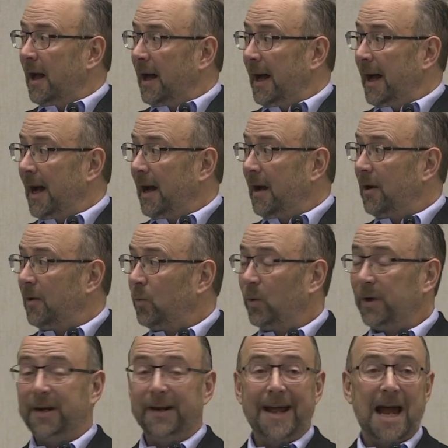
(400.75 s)

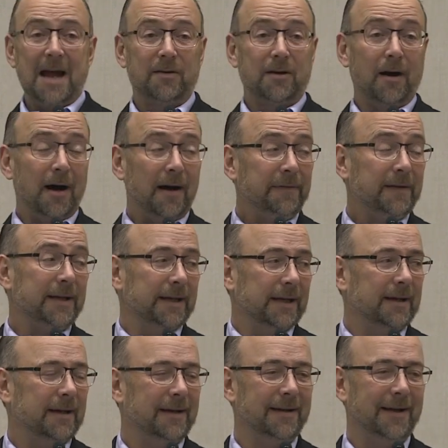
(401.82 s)
We're going to have coffee
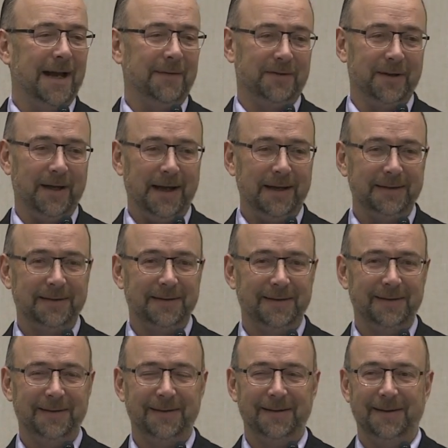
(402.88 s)
after that
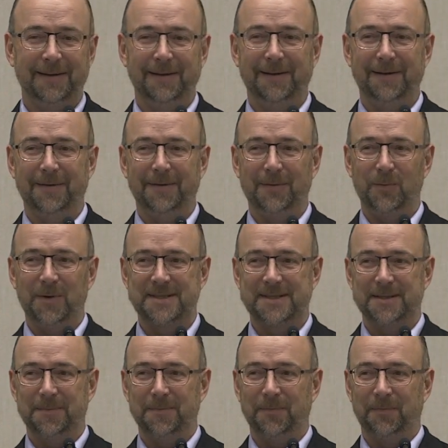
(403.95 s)
with
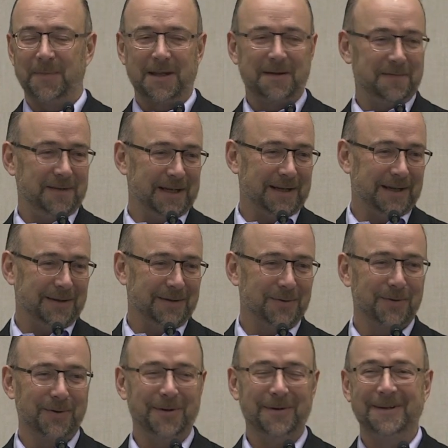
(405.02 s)
some fika
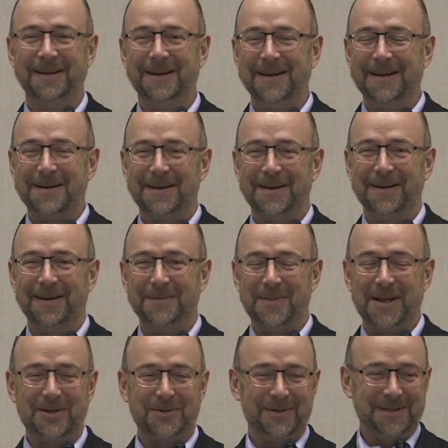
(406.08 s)
or
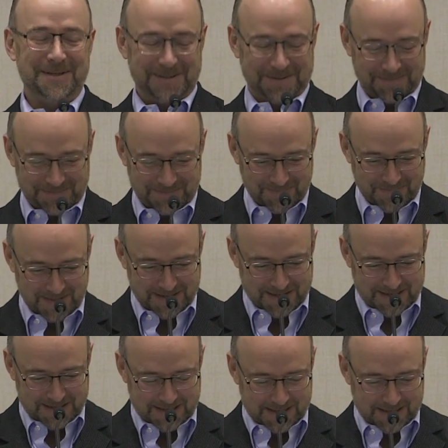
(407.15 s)
pastries.
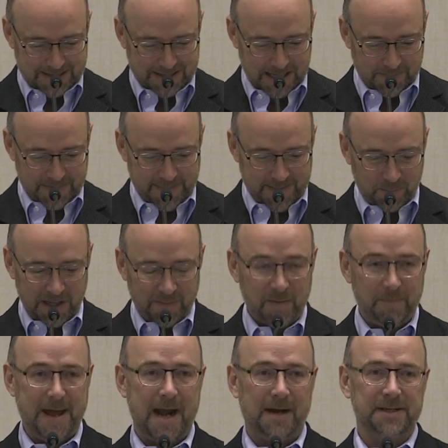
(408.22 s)
And then we'll have the
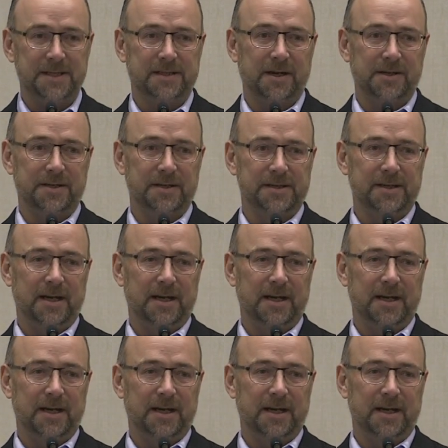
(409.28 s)
panel discussions.